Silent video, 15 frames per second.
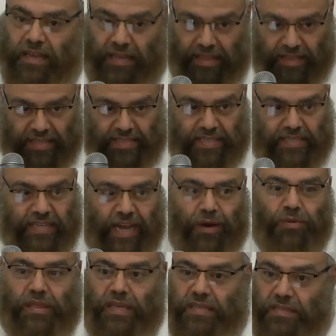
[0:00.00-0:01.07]
And this is
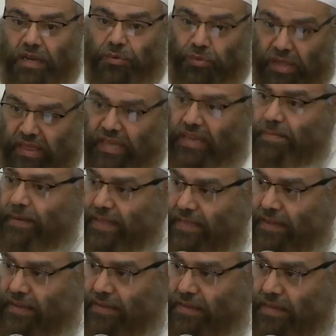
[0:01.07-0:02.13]
how things are with the
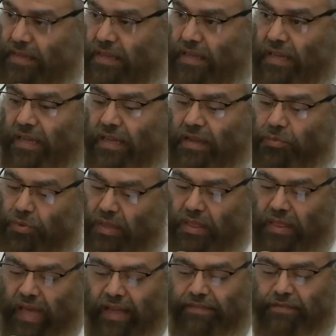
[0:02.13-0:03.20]
ibadah,
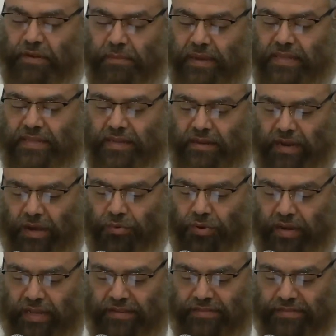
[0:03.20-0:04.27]
with every matter in
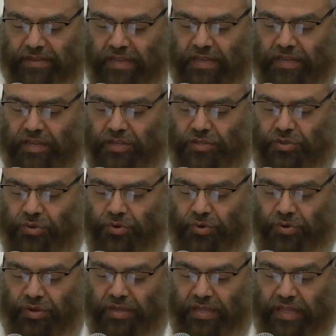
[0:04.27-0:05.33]
our life.
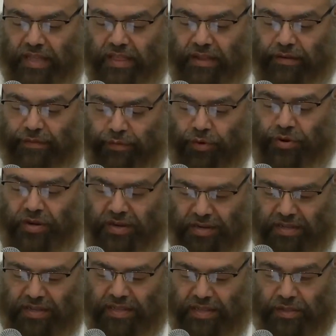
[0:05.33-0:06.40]
So therefore,
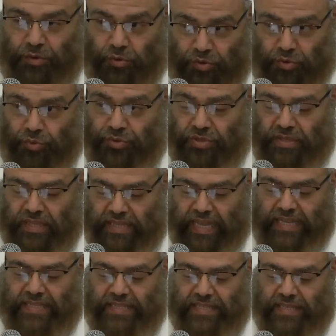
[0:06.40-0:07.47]
the nusus, the
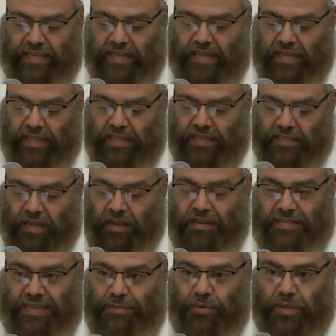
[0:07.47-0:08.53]
text that
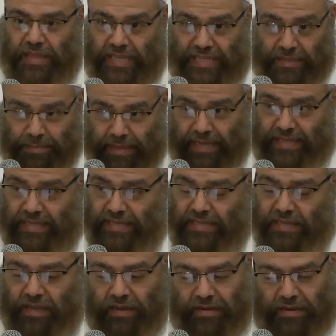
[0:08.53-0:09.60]
talks about these
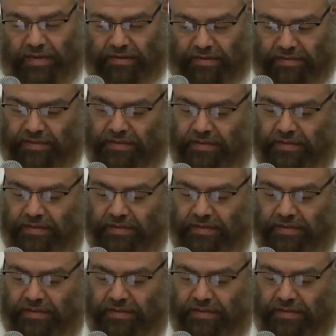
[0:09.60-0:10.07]
matters are,